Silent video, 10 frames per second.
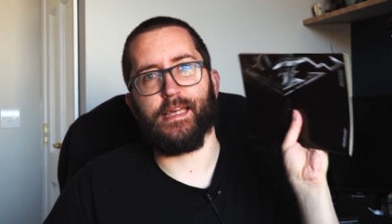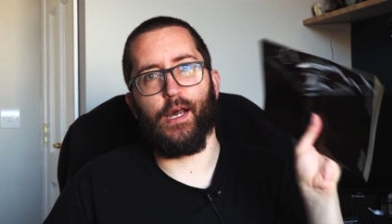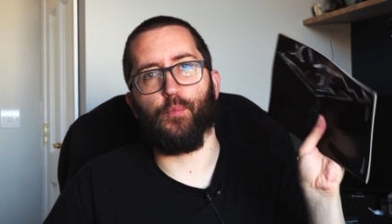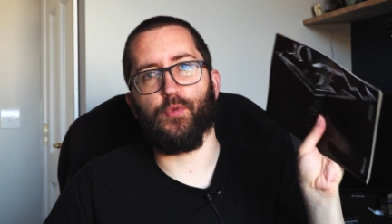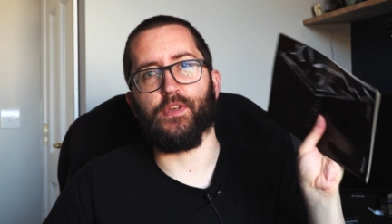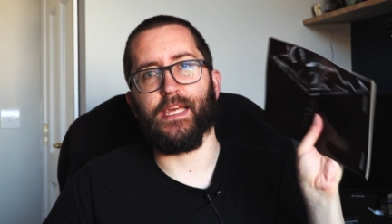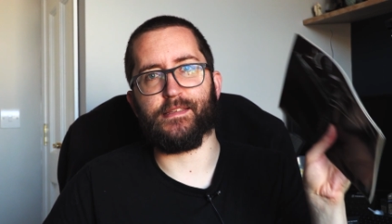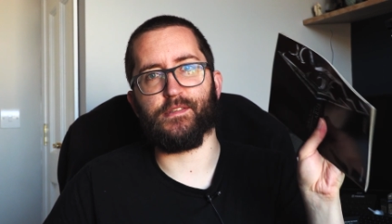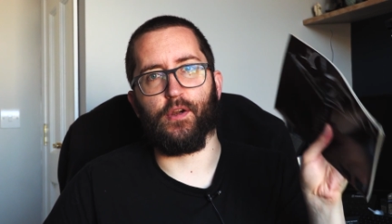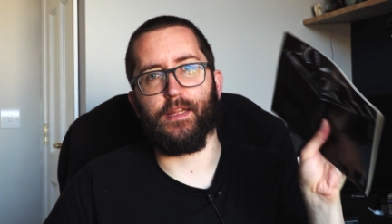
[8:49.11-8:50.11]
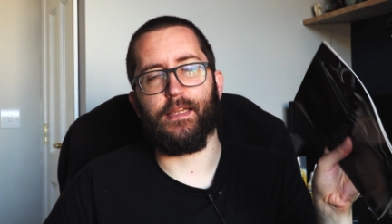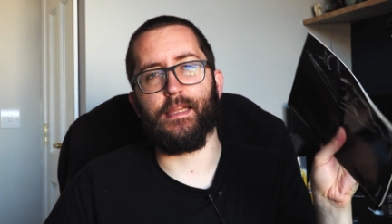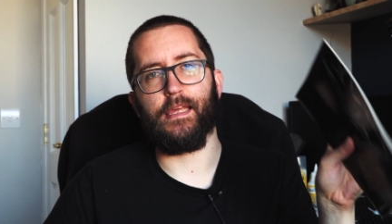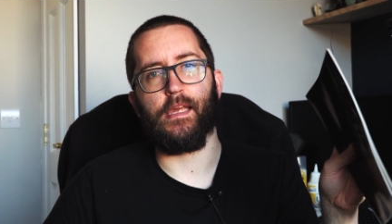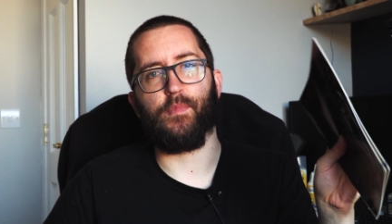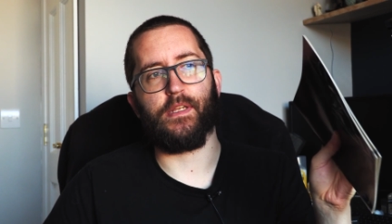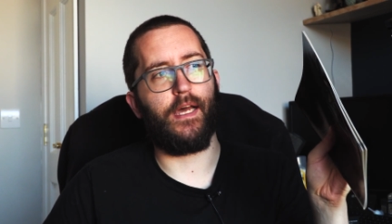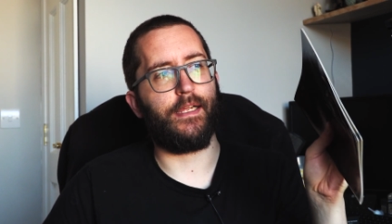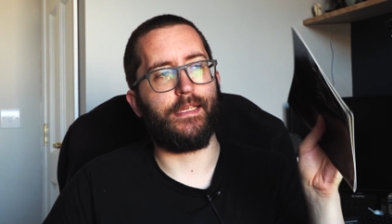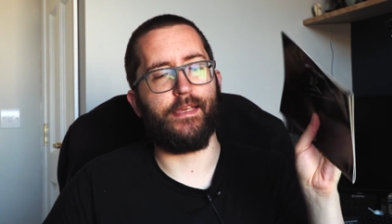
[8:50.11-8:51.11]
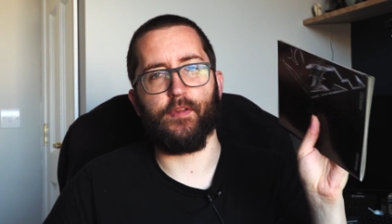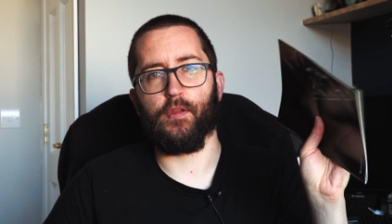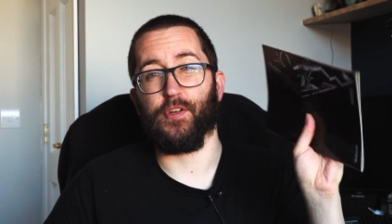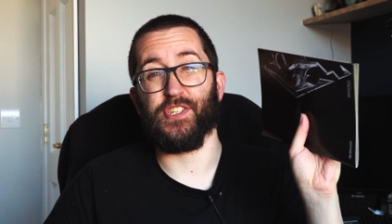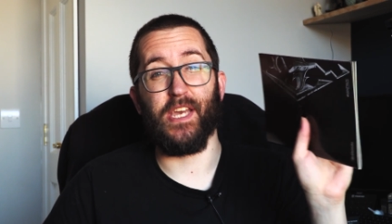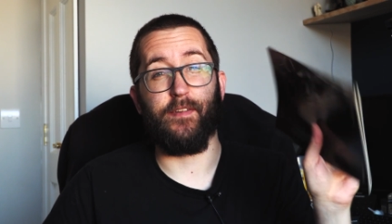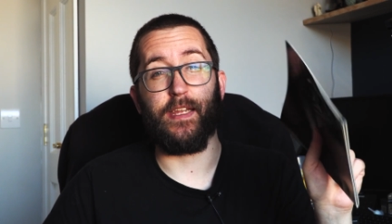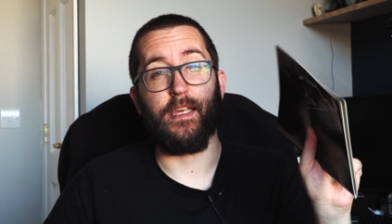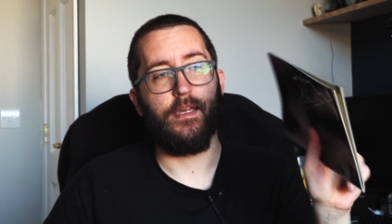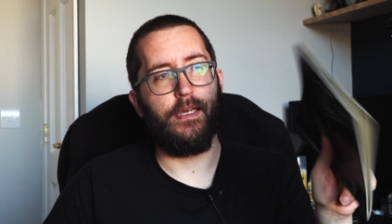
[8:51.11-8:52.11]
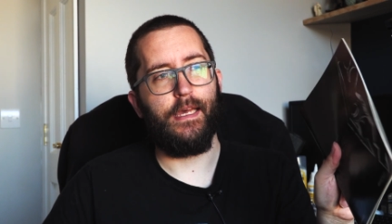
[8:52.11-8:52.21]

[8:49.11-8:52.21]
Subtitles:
to help you get started in the game and give it longevity.